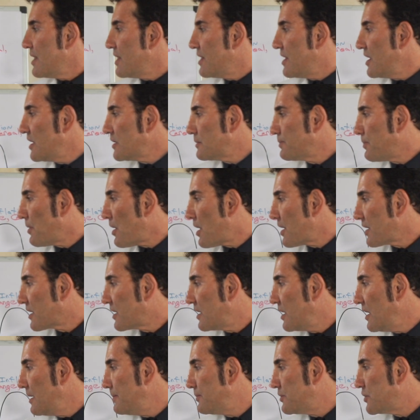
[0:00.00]
This bar
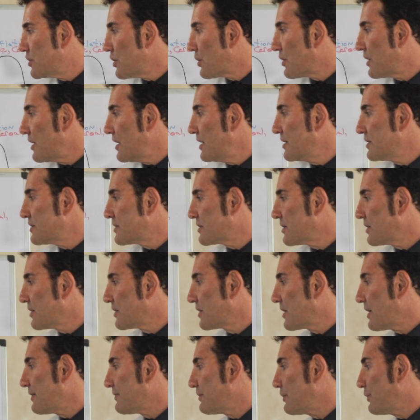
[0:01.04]
keeps your
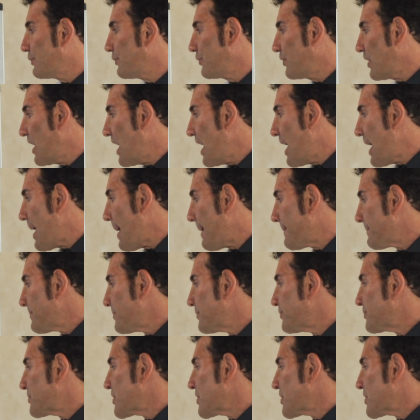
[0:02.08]
insulin level flat.